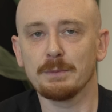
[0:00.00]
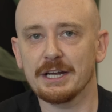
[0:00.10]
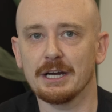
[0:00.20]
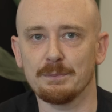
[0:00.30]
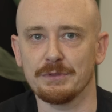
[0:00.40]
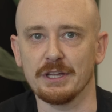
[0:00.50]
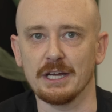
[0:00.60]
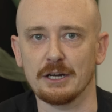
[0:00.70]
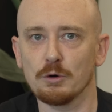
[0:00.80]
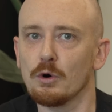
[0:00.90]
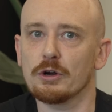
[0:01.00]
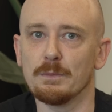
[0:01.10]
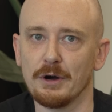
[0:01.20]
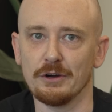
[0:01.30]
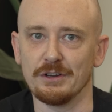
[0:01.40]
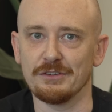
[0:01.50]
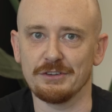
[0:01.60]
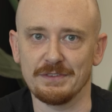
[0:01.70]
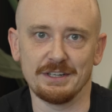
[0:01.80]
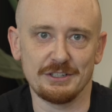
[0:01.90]
make up the core
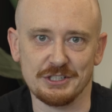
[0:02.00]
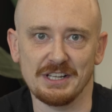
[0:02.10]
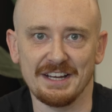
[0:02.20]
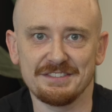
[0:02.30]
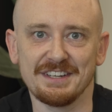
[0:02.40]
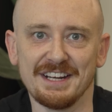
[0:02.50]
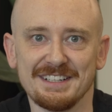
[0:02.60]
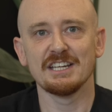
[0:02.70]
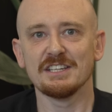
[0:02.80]
components of the Ninja class today.